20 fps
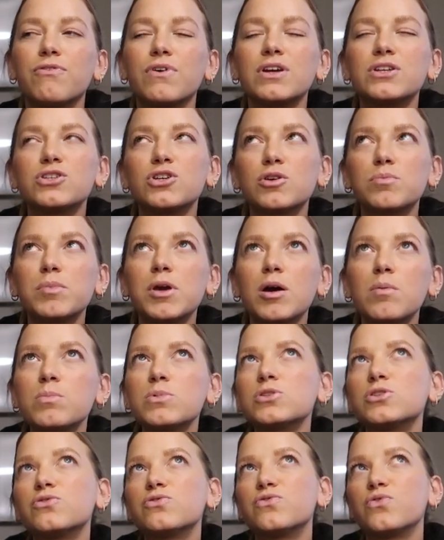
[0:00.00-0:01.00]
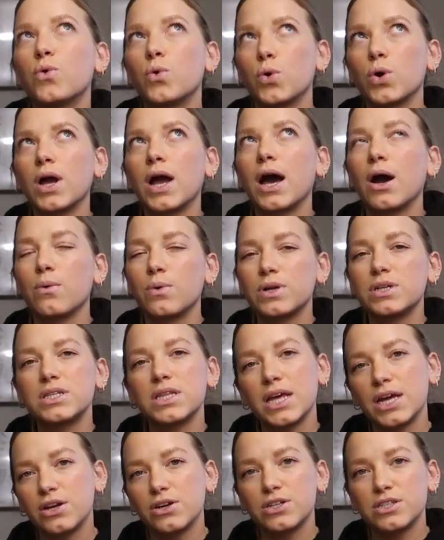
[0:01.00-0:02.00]
it took me almost 4 hours
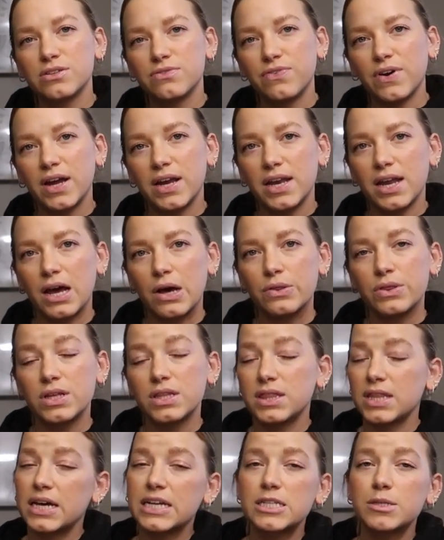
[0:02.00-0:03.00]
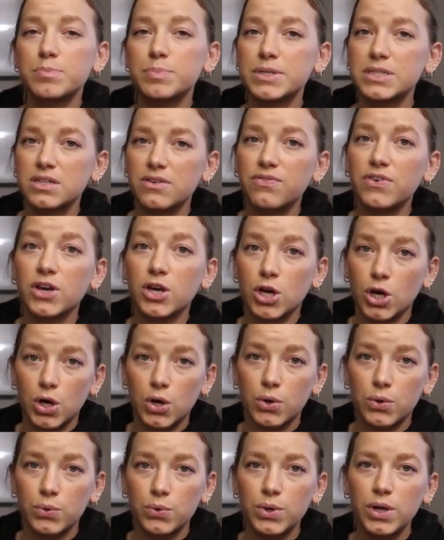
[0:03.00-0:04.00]
later to find out that that specific
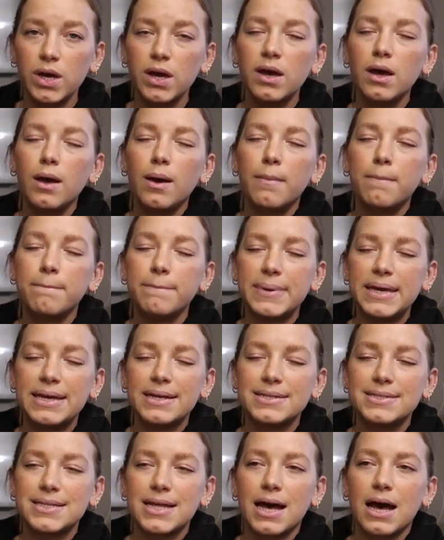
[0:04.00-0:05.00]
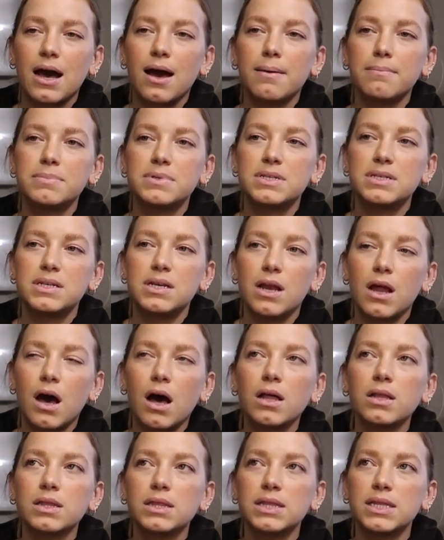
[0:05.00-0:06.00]
code means that I'm
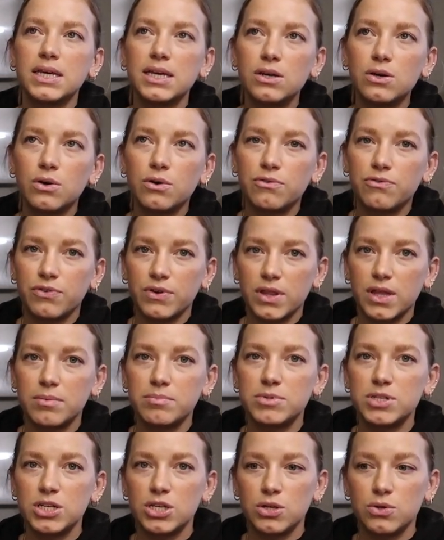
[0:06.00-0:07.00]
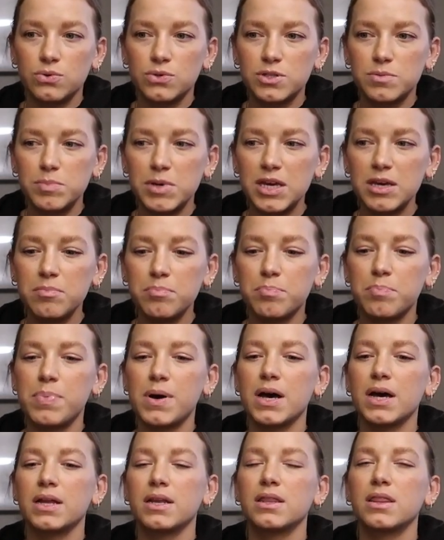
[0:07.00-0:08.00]
not legal for them to use me,
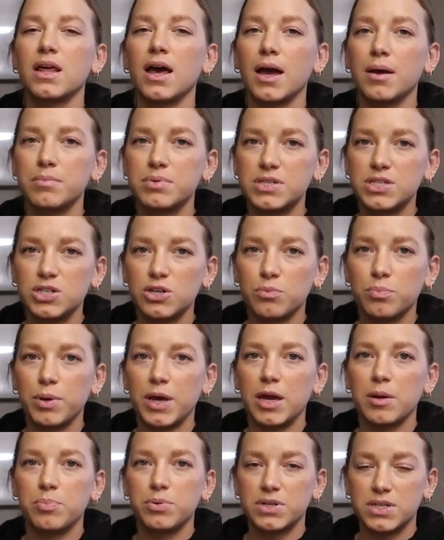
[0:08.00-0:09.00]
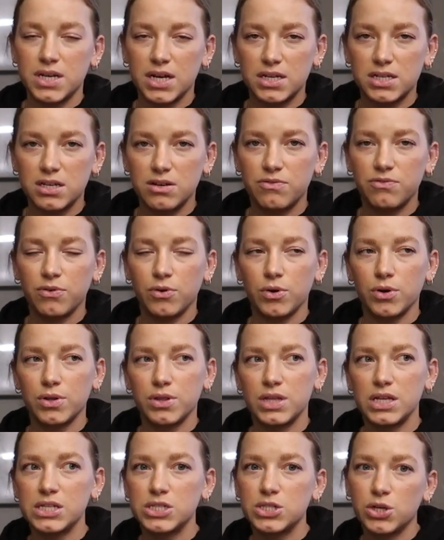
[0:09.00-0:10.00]
but I'm still pay protected for
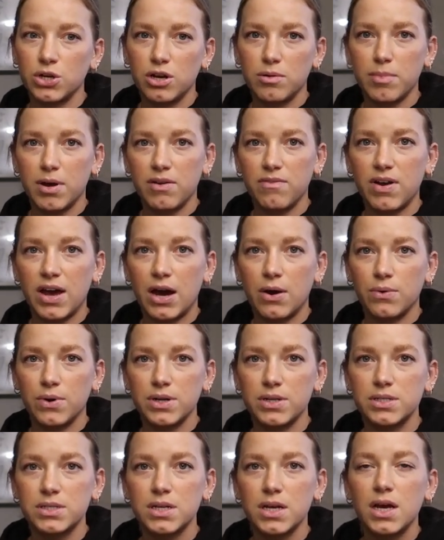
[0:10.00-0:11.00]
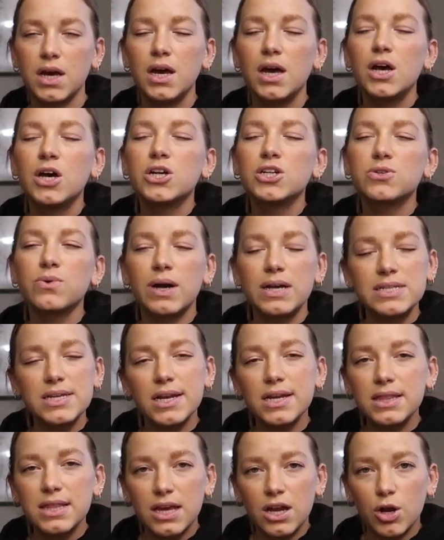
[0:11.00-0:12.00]
these certain amount of hours. So I sat
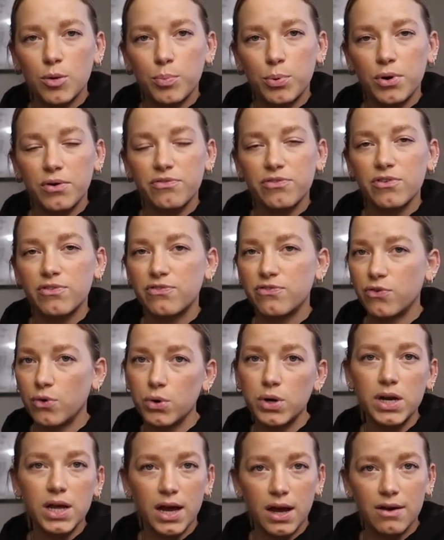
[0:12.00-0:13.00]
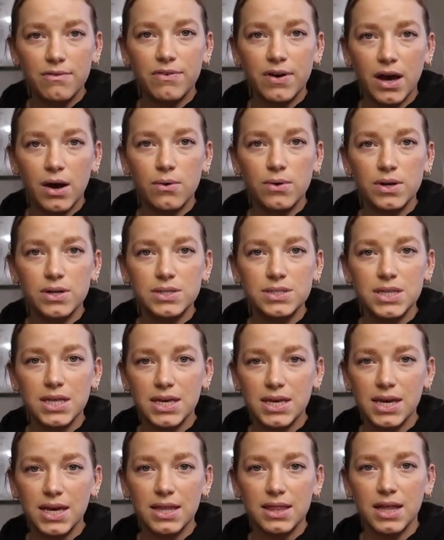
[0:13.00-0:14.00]
at the airport for 4.5 hours
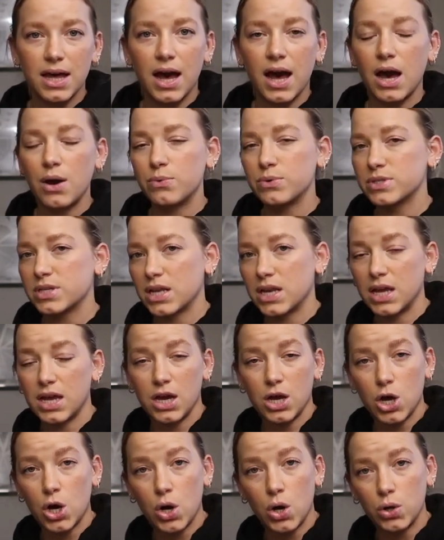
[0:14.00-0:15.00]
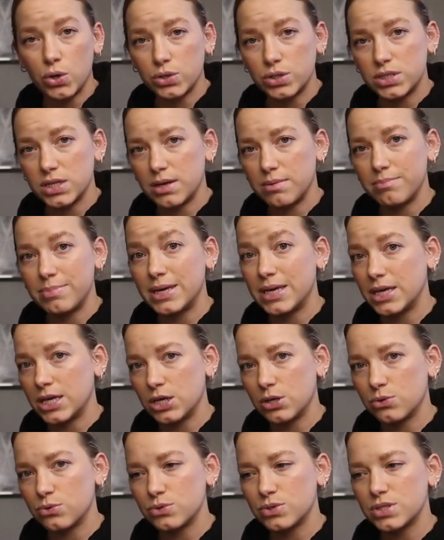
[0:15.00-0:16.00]
thinking that I was gonna get called and be
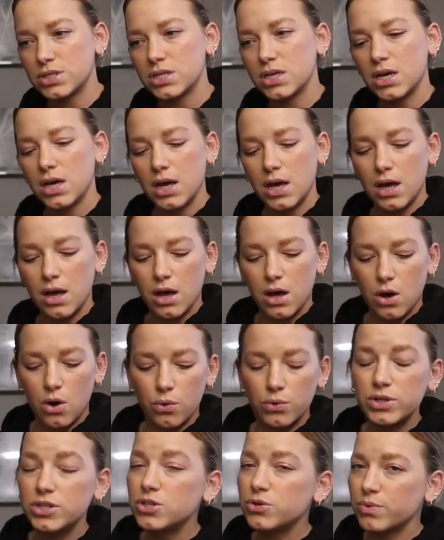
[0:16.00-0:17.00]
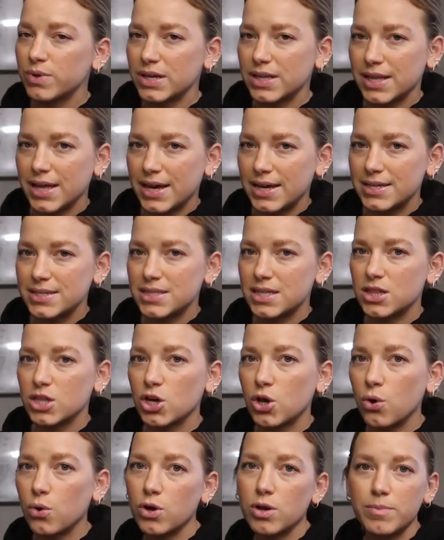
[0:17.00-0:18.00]
used, only to realize that the
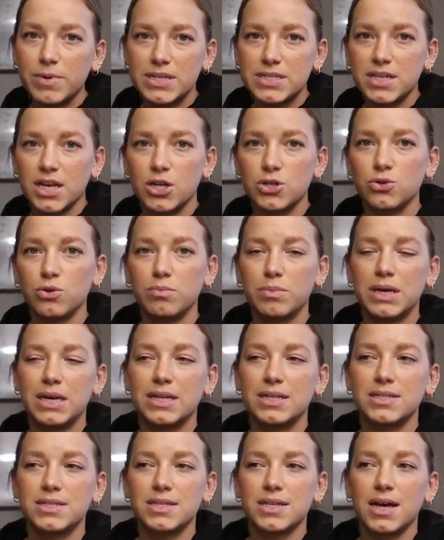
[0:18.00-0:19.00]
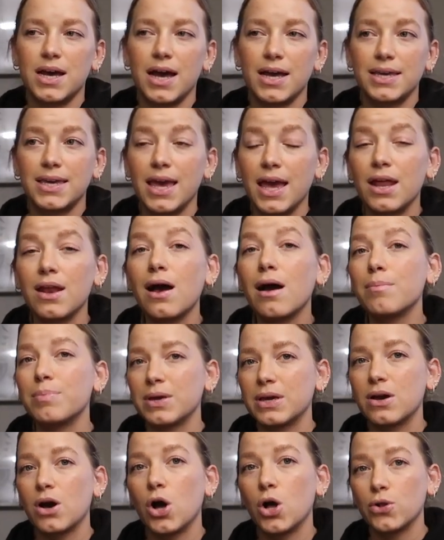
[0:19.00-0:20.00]
code on my schedule means I cannot
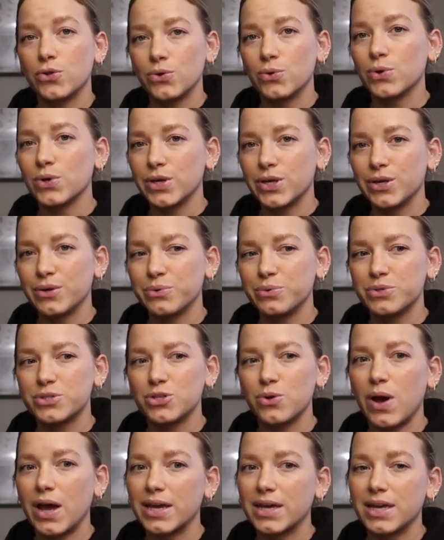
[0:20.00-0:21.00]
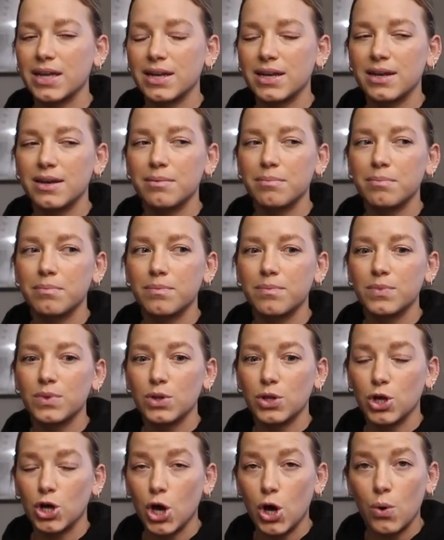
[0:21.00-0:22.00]
be called or used, so I can
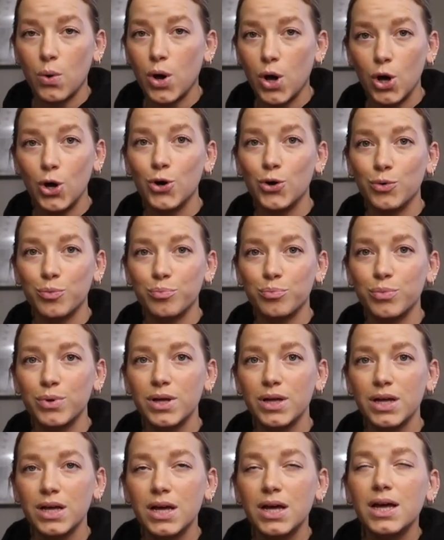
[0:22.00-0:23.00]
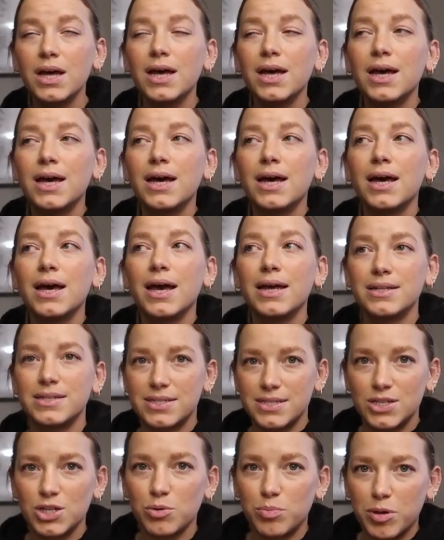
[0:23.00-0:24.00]
go home and
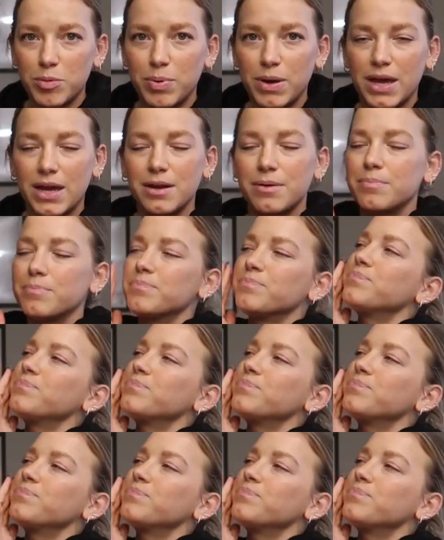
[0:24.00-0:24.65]
still be paid.